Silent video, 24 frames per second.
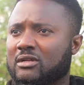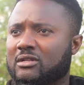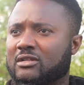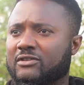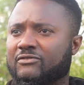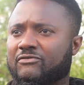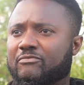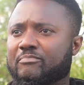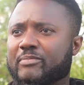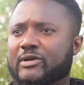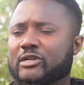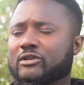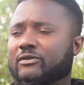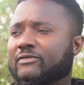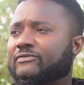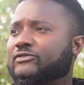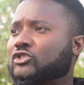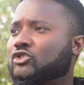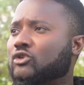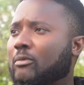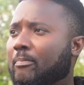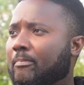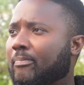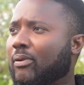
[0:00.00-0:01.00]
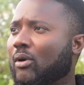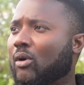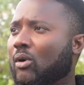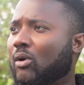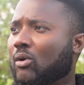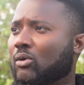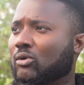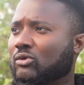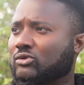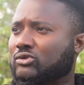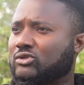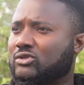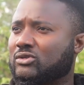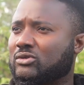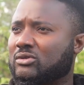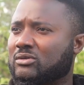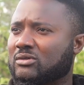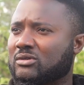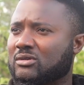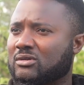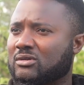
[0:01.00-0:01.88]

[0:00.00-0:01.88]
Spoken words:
they've been of support,